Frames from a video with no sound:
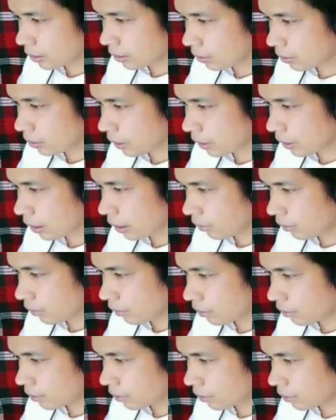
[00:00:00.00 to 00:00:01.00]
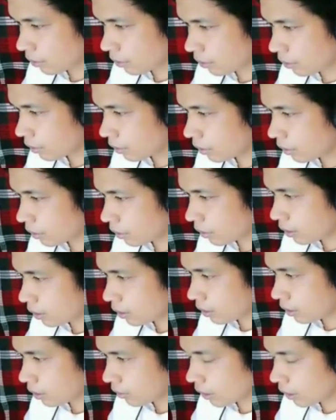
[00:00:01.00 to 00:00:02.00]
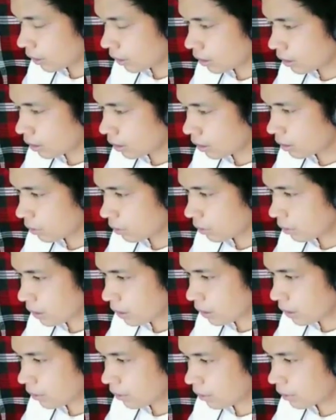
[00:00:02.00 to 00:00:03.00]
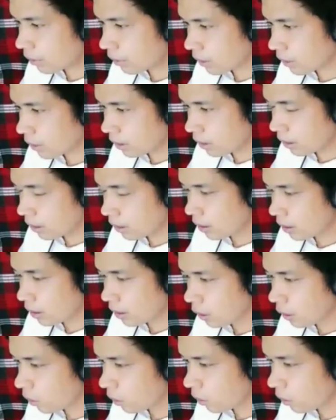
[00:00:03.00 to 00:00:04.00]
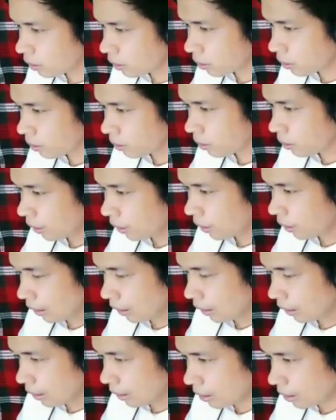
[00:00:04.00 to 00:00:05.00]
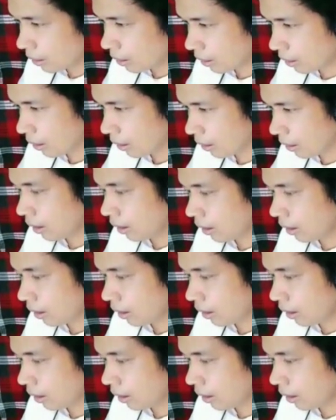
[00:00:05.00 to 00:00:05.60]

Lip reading: We have the variance of the mean difference is equal to the